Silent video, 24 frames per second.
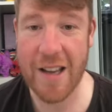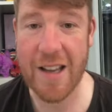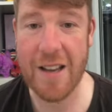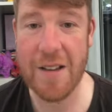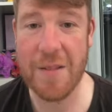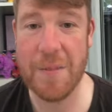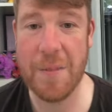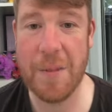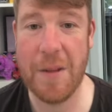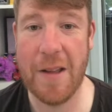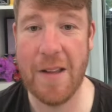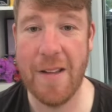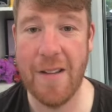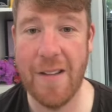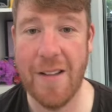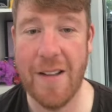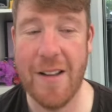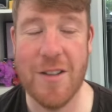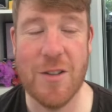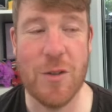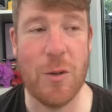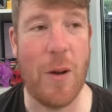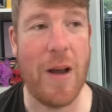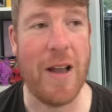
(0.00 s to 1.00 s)

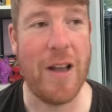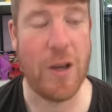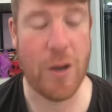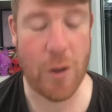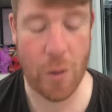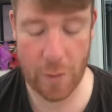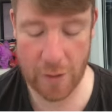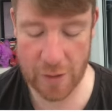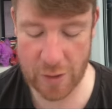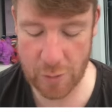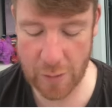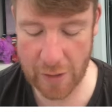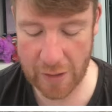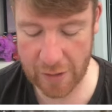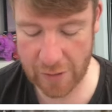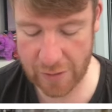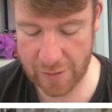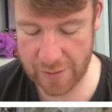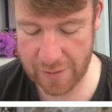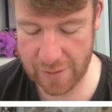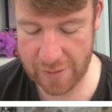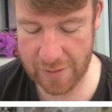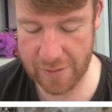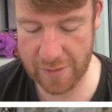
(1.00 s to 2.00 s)
It's quite cool as well,
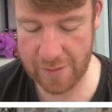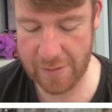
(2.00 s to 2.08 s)
because